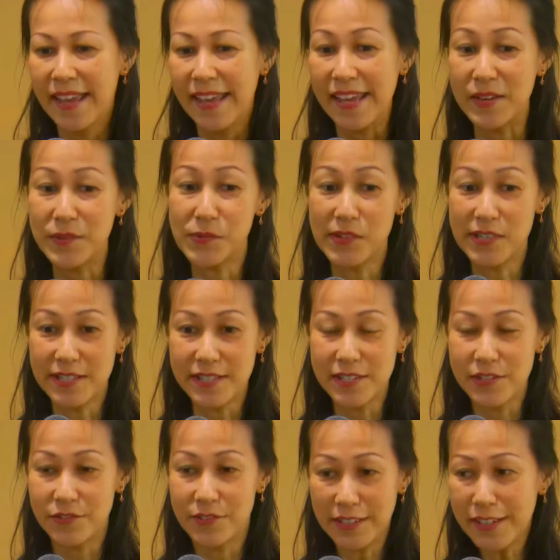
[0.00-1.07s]
it
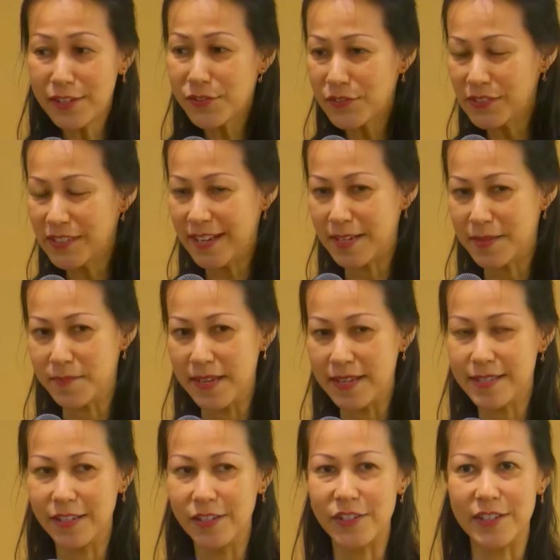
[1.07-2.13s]
was really truly an
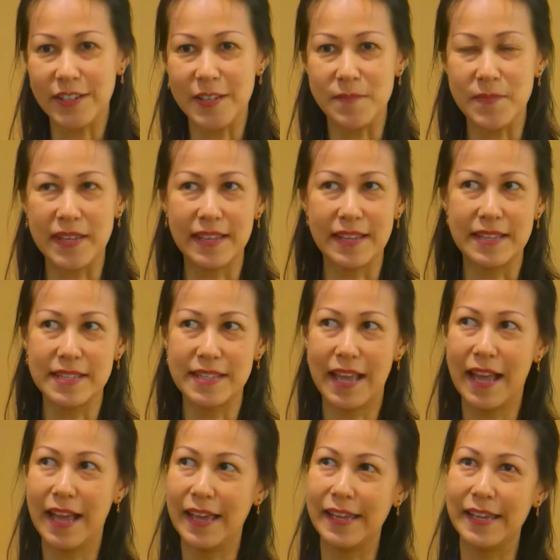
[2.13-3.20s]
amazing journey because
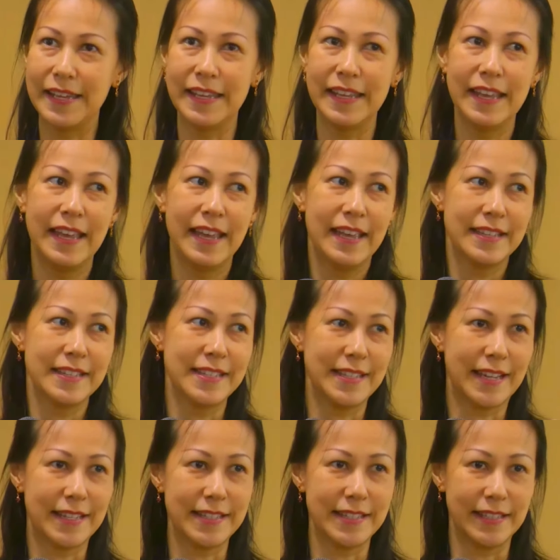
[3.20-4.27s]
I
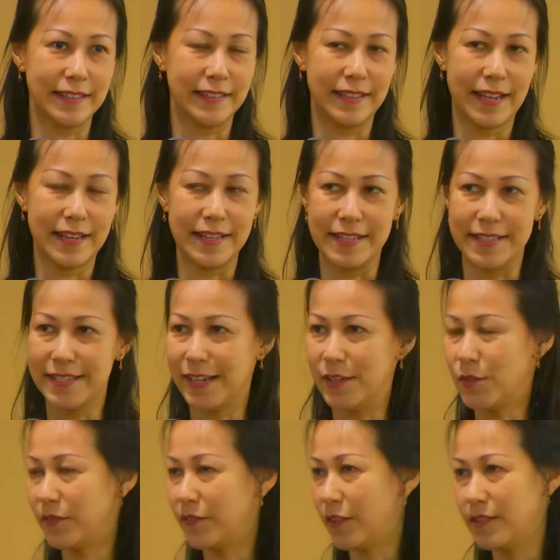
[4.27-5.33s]
started getting in
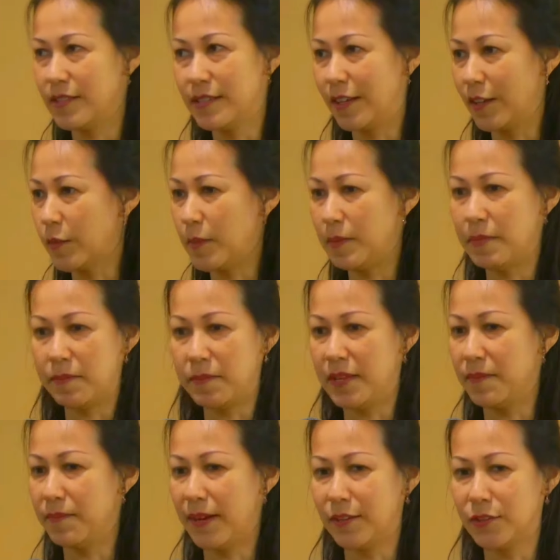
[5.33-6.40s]
touch with Goddess Lakshmi
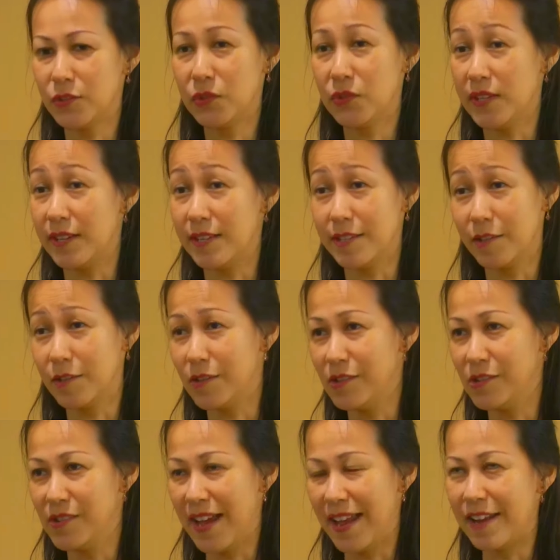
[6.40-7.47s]
maybe about 2 years
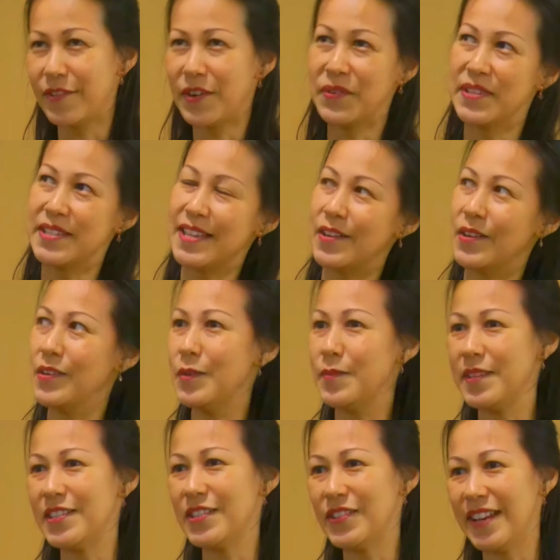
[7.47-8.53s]
ago, and I've always said, oh, it'll
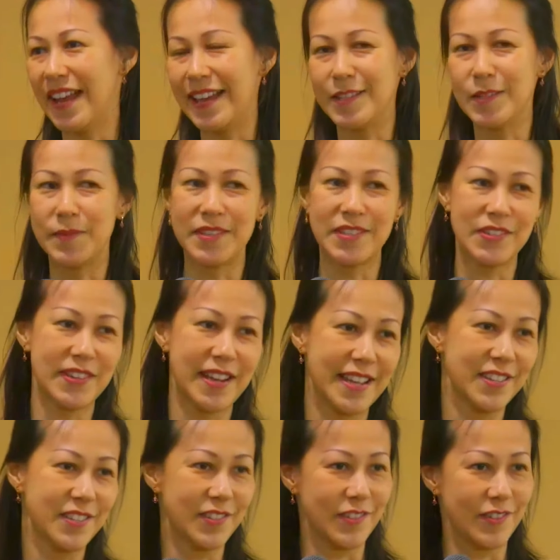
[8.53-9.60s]
be so
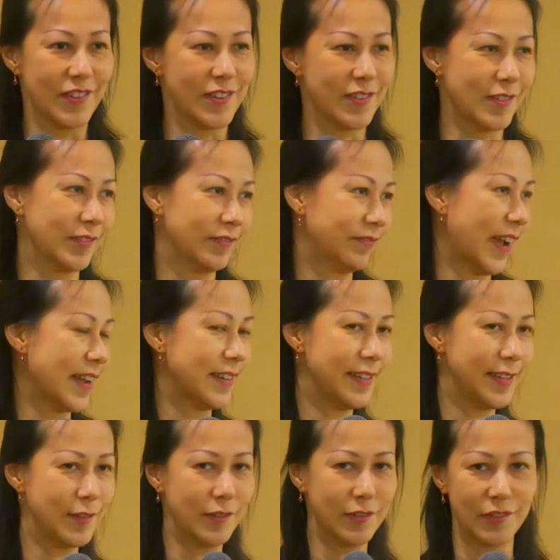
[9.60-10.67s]
nice to, you know,
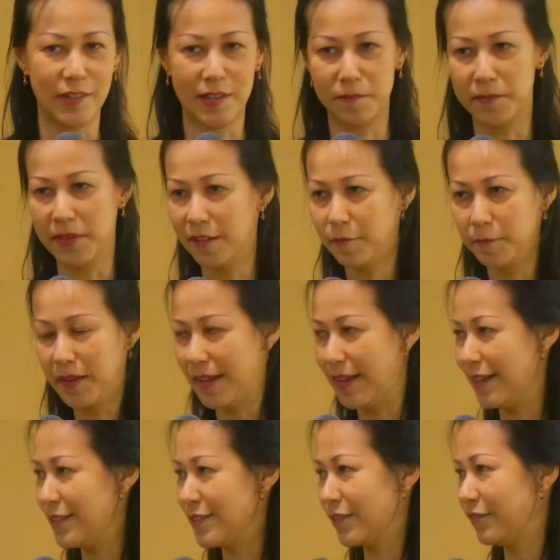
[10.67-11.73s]
finally go to her
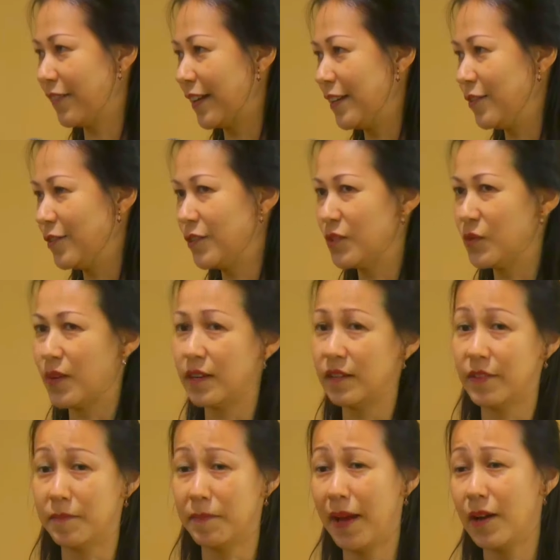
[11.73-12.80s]
birthplace or finally go to one
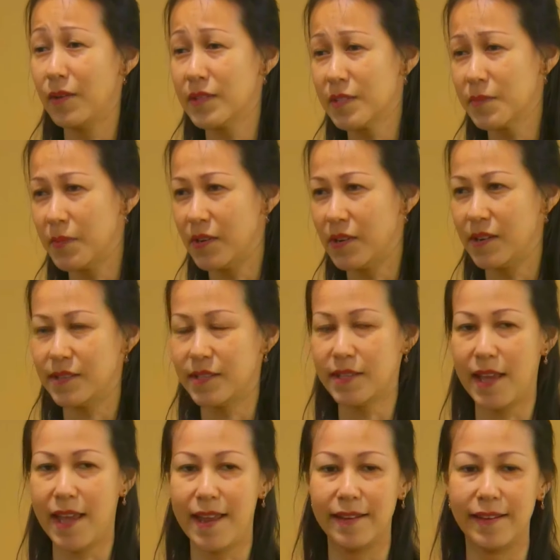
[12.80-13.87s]
of her power spots
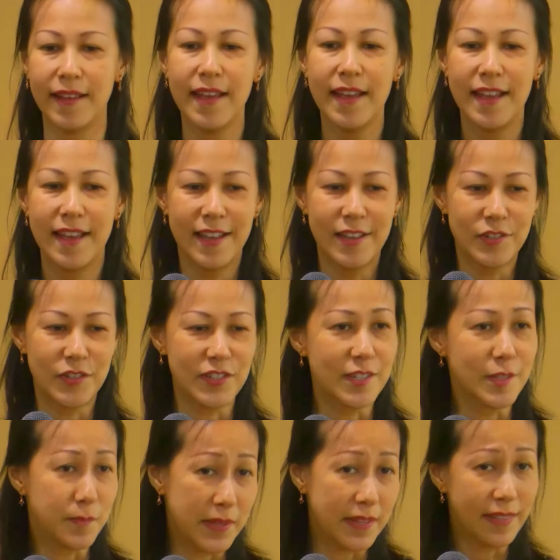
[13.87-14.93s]
and to
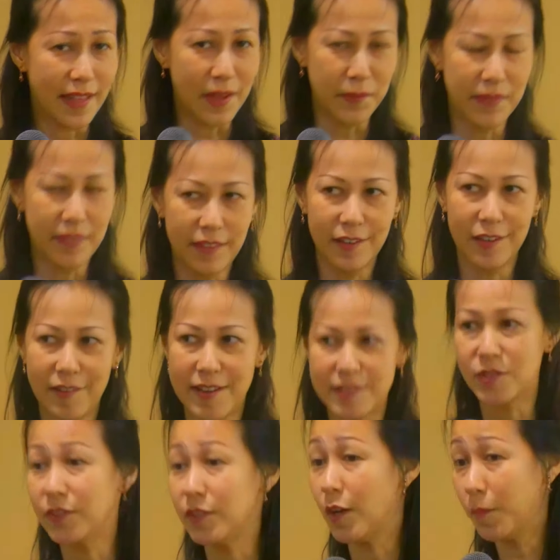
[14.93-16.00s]
just be there with her.
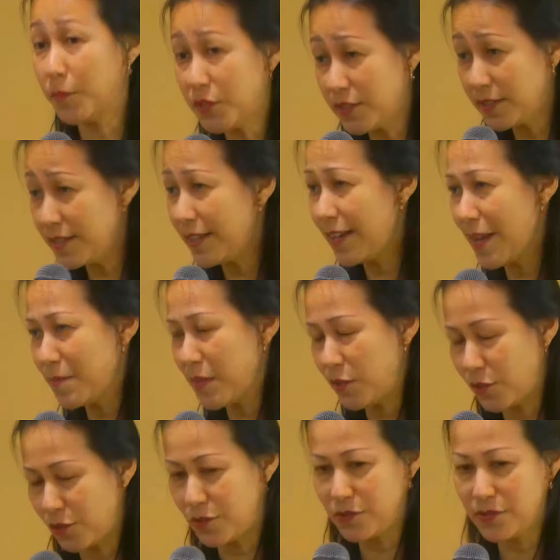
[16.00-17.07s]
And so the opportunity came
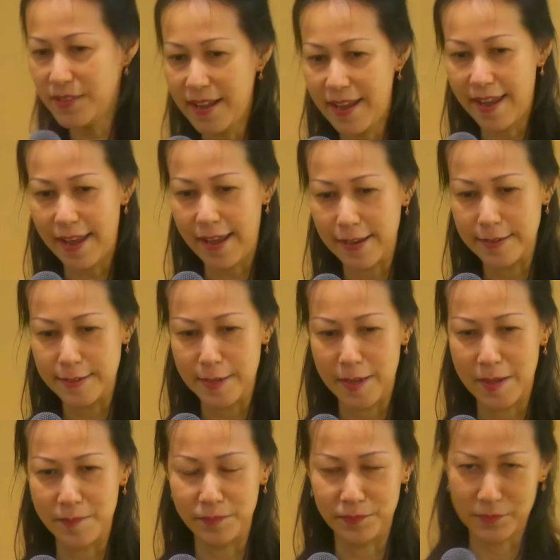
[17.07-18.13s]
in June, and
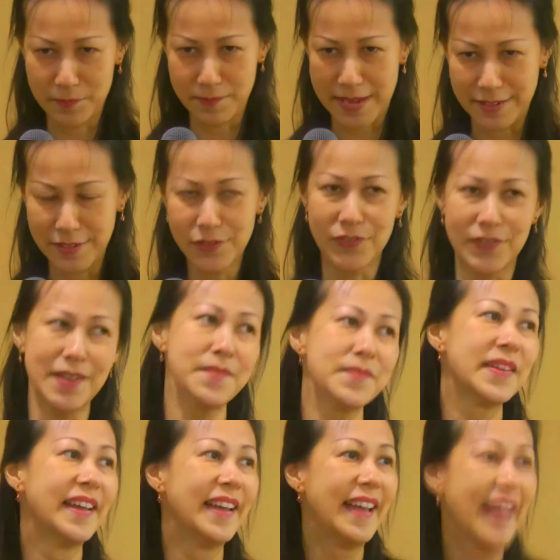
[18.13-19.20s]
made the trip.
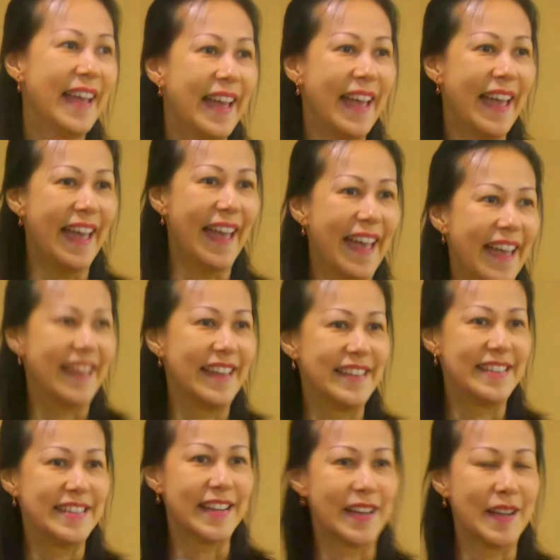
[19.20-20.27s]

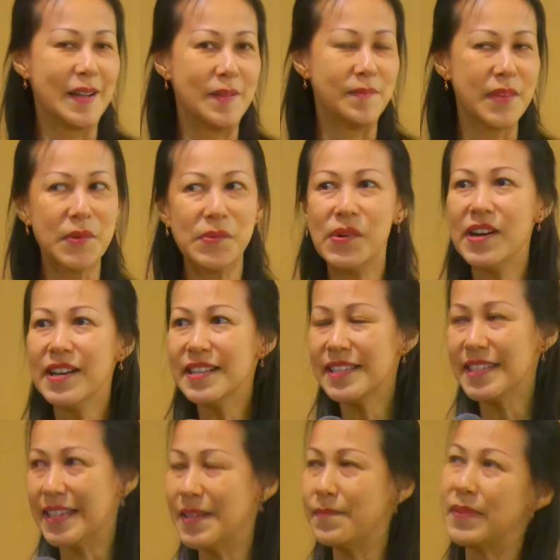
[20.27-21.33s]
And it
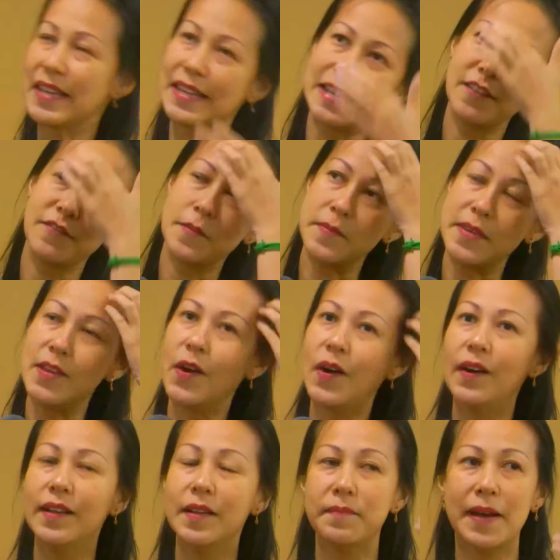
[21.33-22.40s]
was in the beginning for me
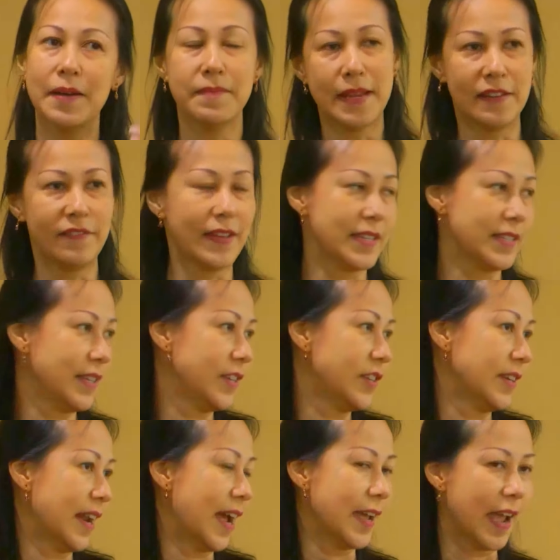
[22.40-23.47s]
all about
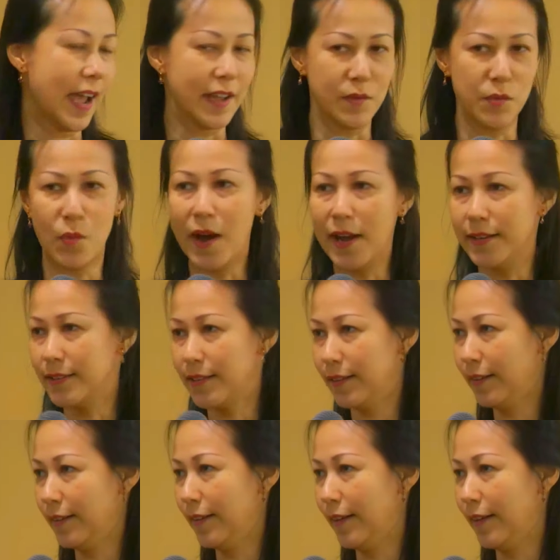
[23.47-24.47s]
manifestation. I want